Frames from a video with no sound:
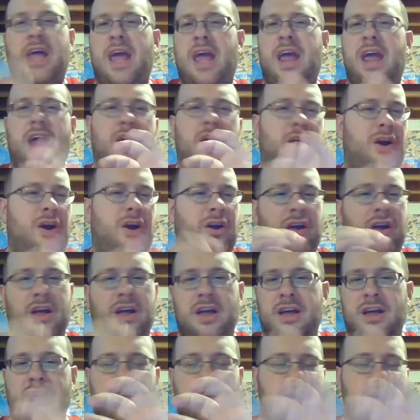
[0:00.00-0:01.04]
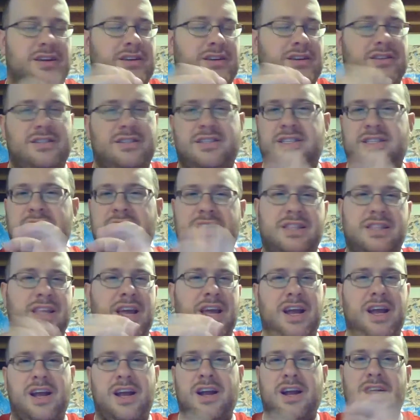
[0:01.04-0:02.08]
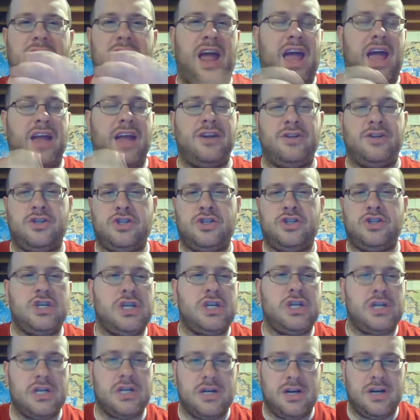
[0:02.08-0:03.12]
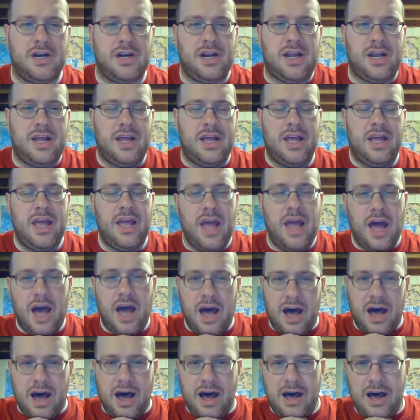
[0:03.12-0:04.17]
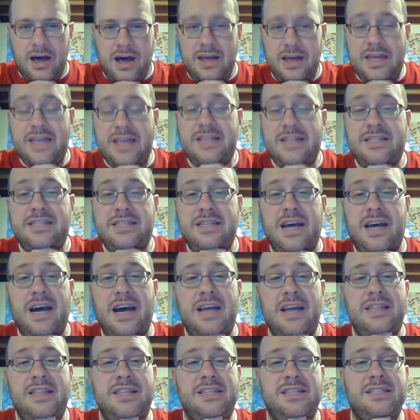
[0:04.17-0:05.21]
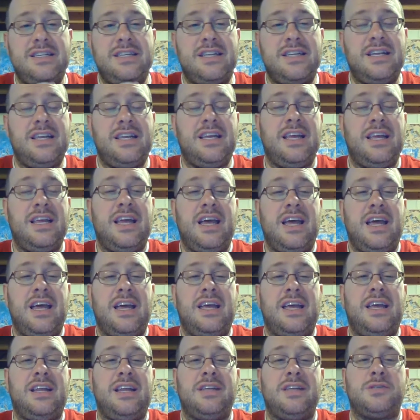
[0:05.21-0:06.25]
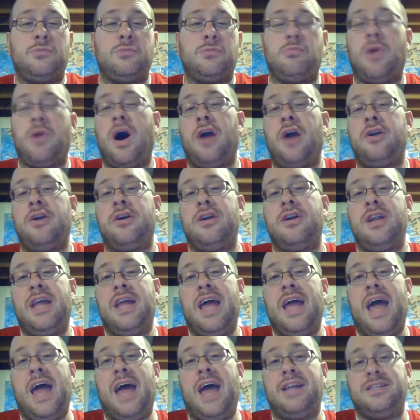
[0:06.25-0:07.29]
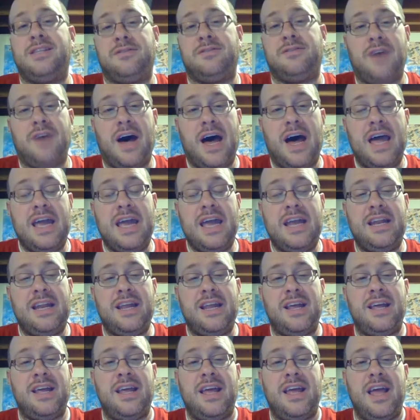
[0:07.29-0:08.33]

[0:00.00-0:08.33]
air sit there and churn. Inside the city, it is modern and divine.